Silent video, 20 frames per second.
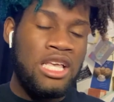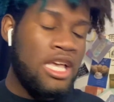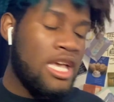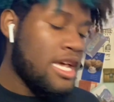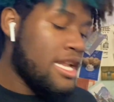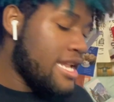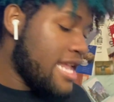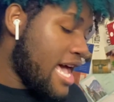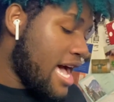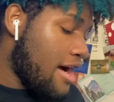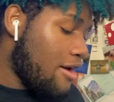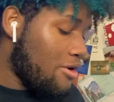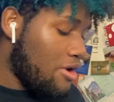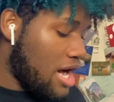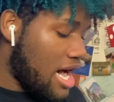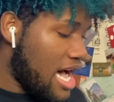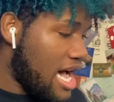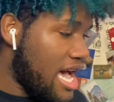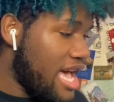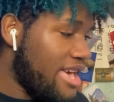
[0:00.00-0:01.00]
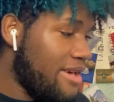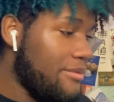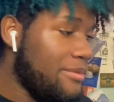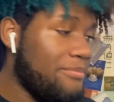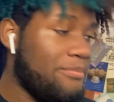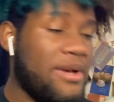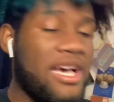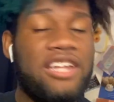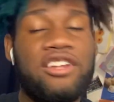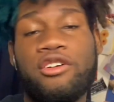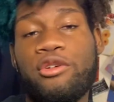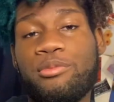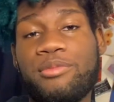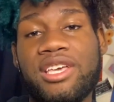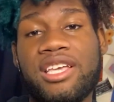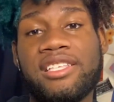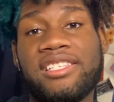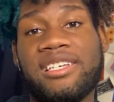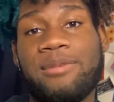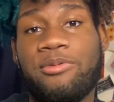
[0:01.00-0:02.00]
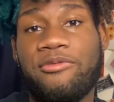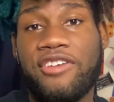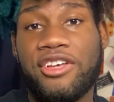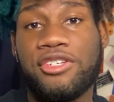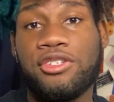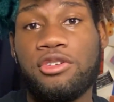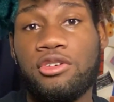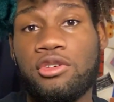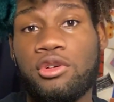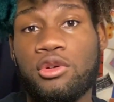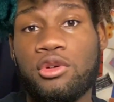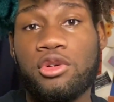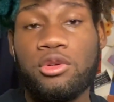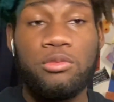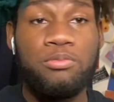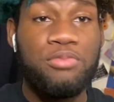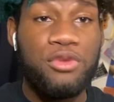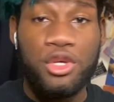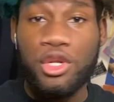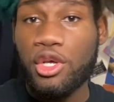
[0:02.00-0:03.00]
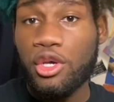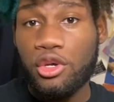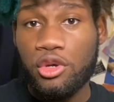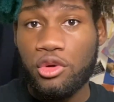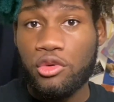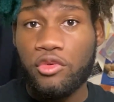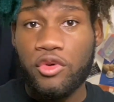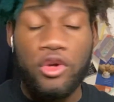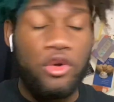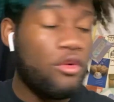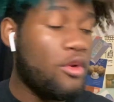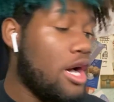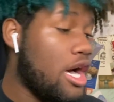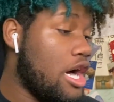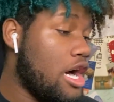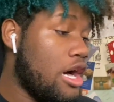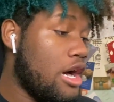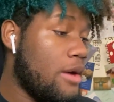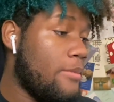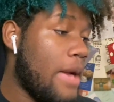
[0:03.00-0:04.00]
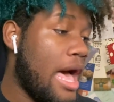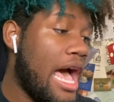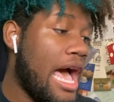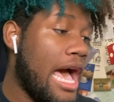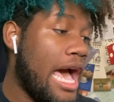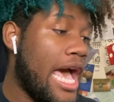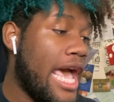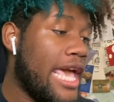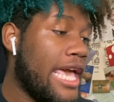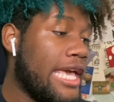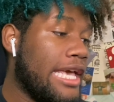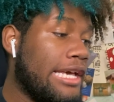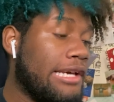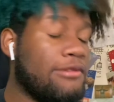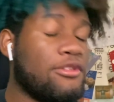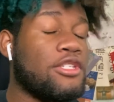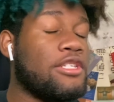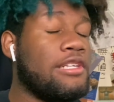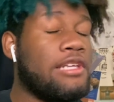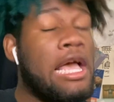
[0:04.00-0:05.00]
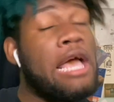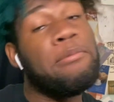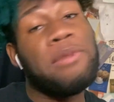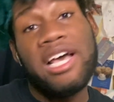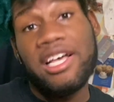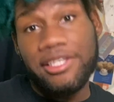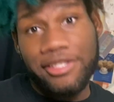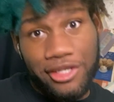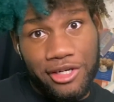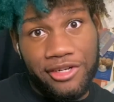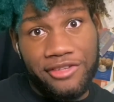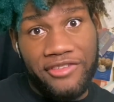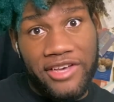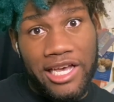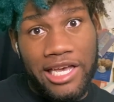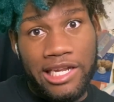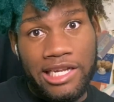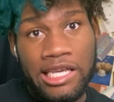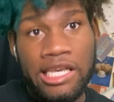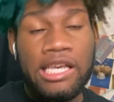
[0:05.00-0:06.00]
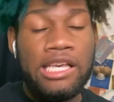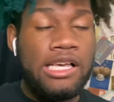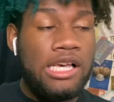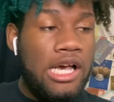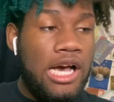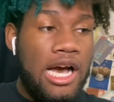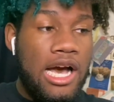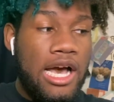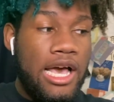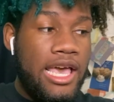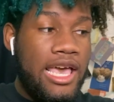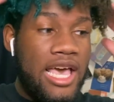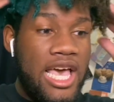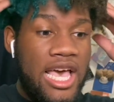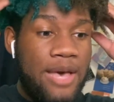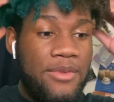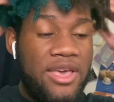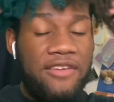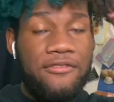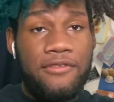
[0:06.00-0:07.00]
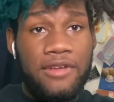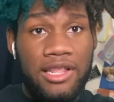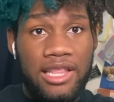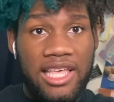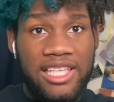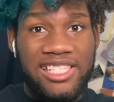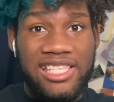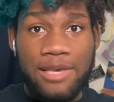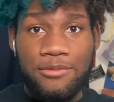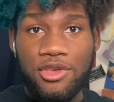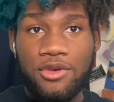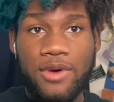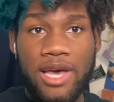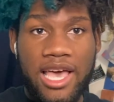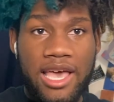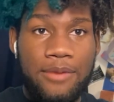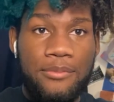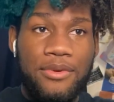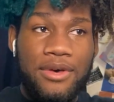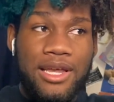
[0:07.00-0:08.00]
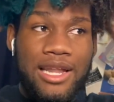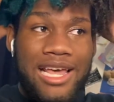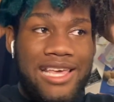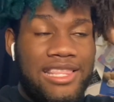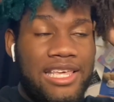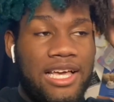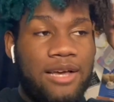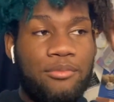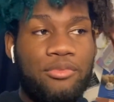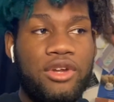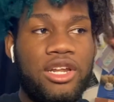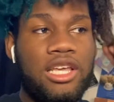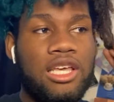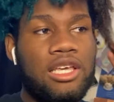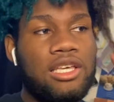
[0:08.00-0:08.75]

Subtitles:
Now, I am by no means a professional beauty guru. I am not certified. I am a freelance MUA, but I think I'm pretty